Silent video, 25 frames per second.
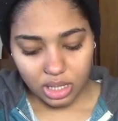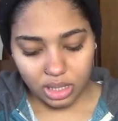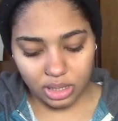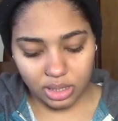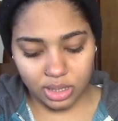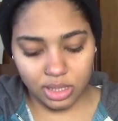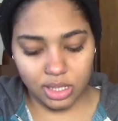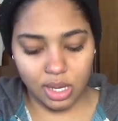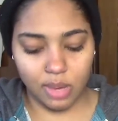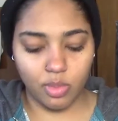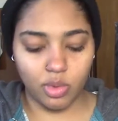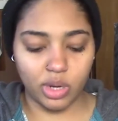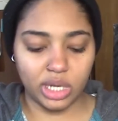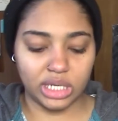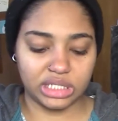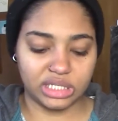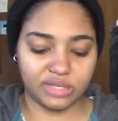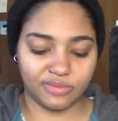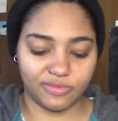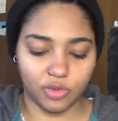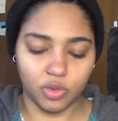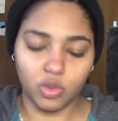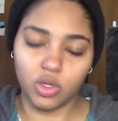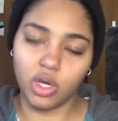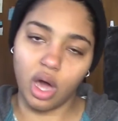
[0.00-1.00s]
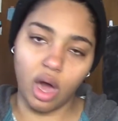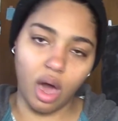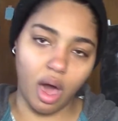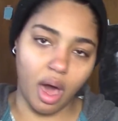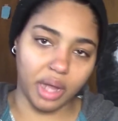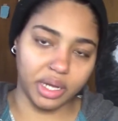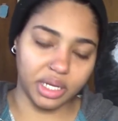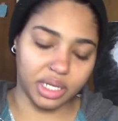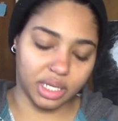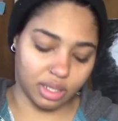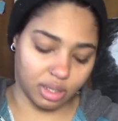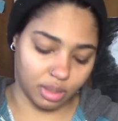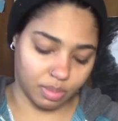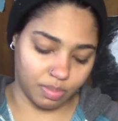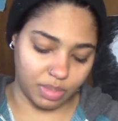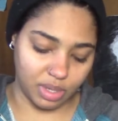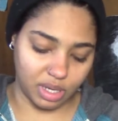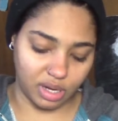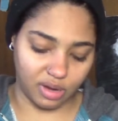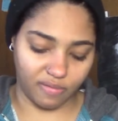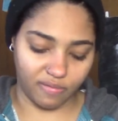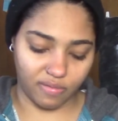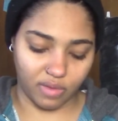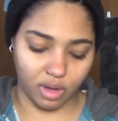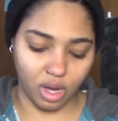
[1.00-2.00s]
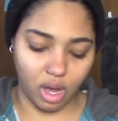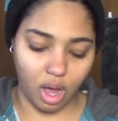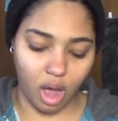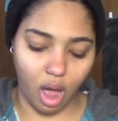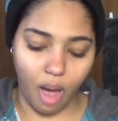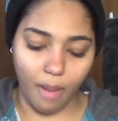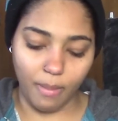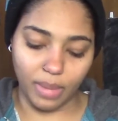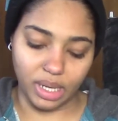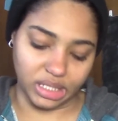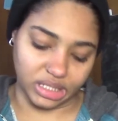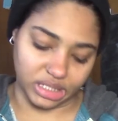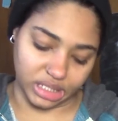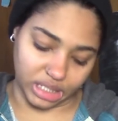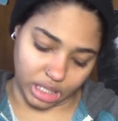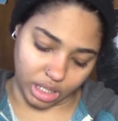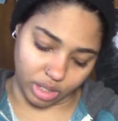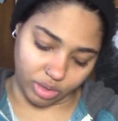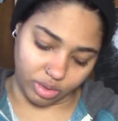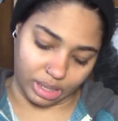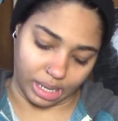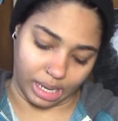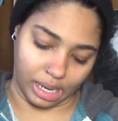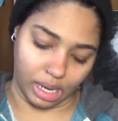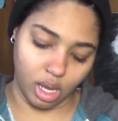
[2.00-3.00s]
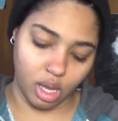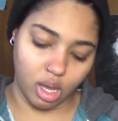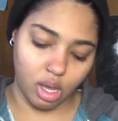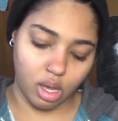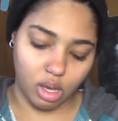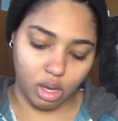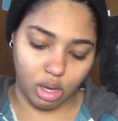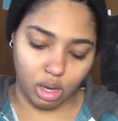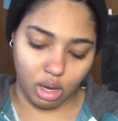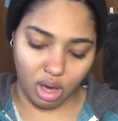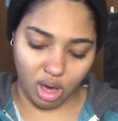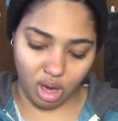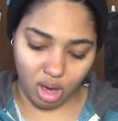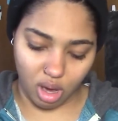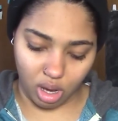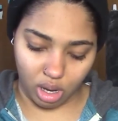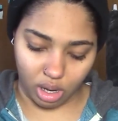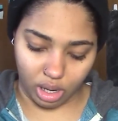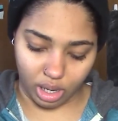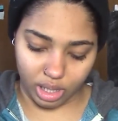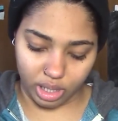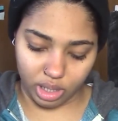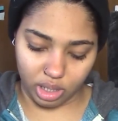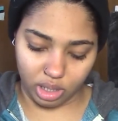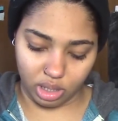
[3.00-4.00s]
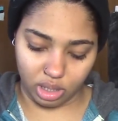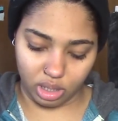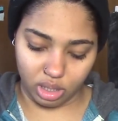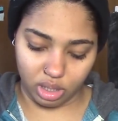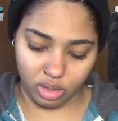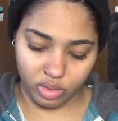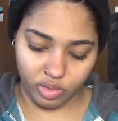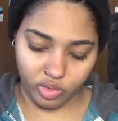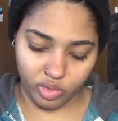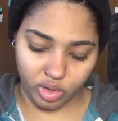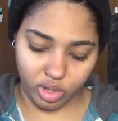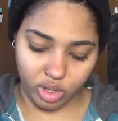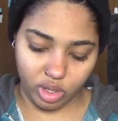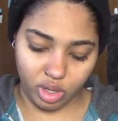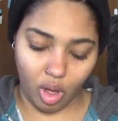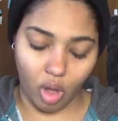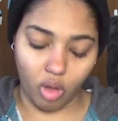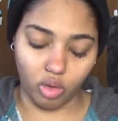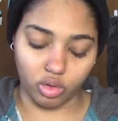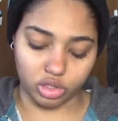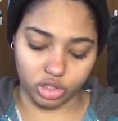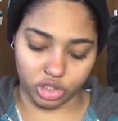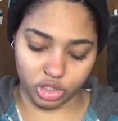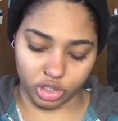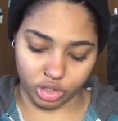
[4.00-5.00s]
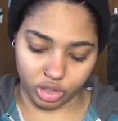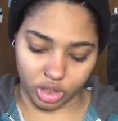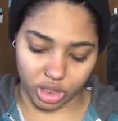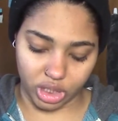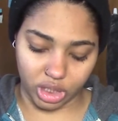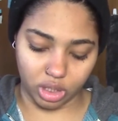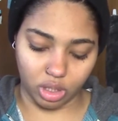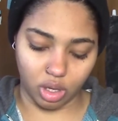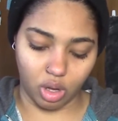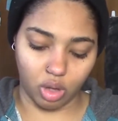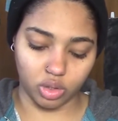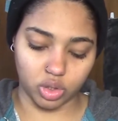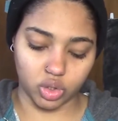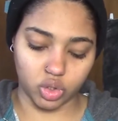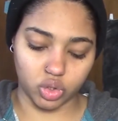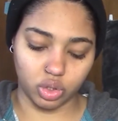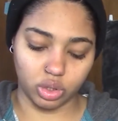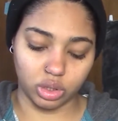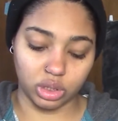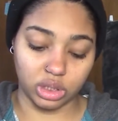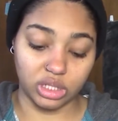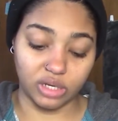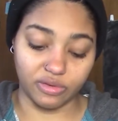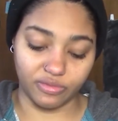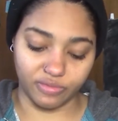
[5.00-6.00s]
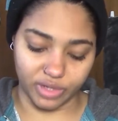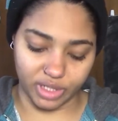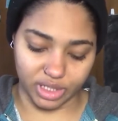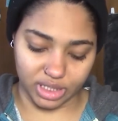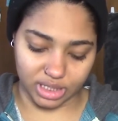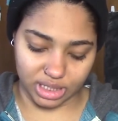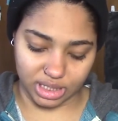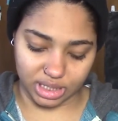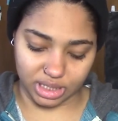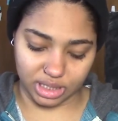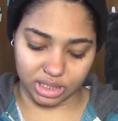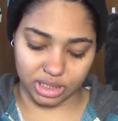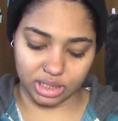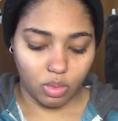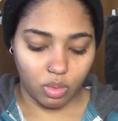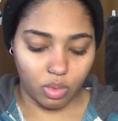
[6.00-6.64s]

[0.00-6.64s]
In some ways, if you caught it, a bit of commentary on culture and cultural differences.